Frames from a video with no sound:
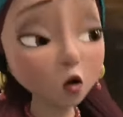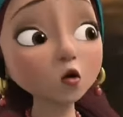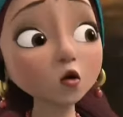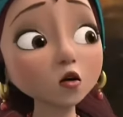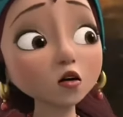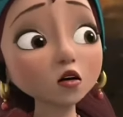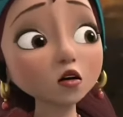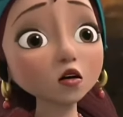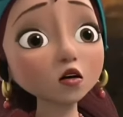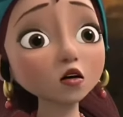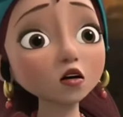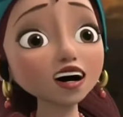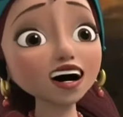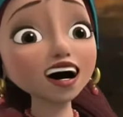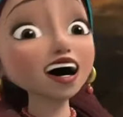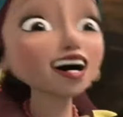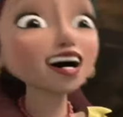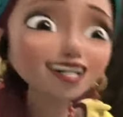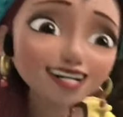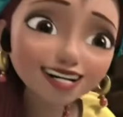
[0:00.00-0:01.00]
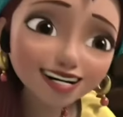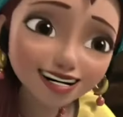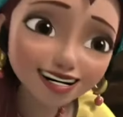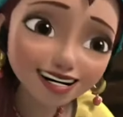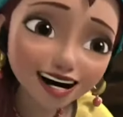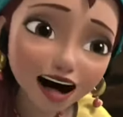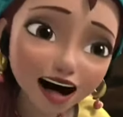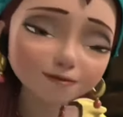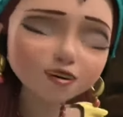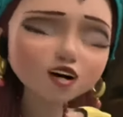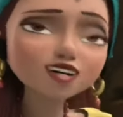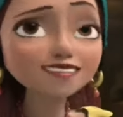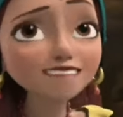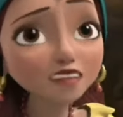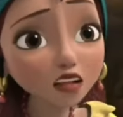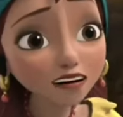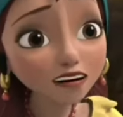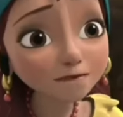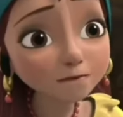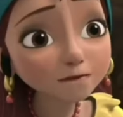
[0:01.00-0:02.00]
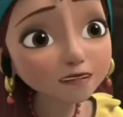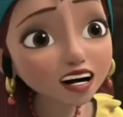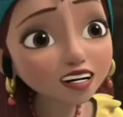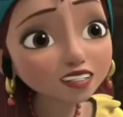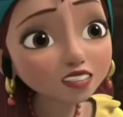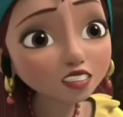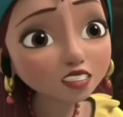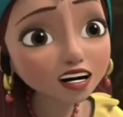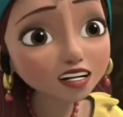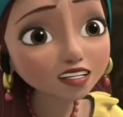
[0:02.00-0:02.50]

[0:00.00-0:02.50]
oh, I I must have left them in the kit